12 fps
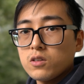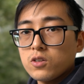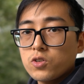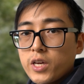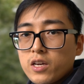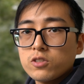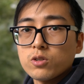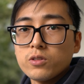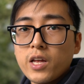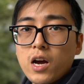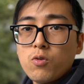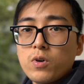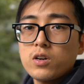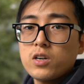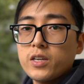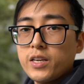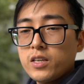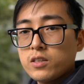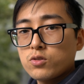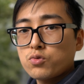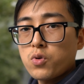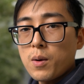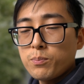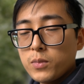Okay, so now we're in
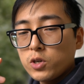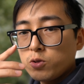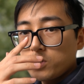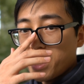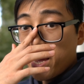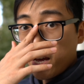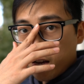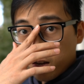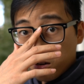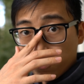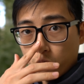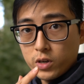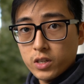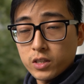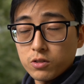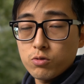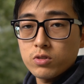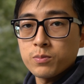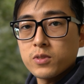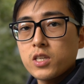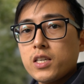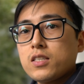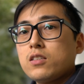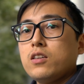crop mode and we're gonna do some
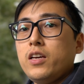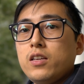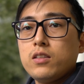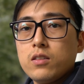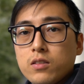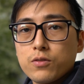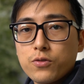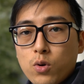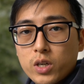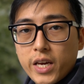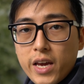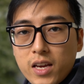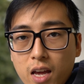testing in 4K.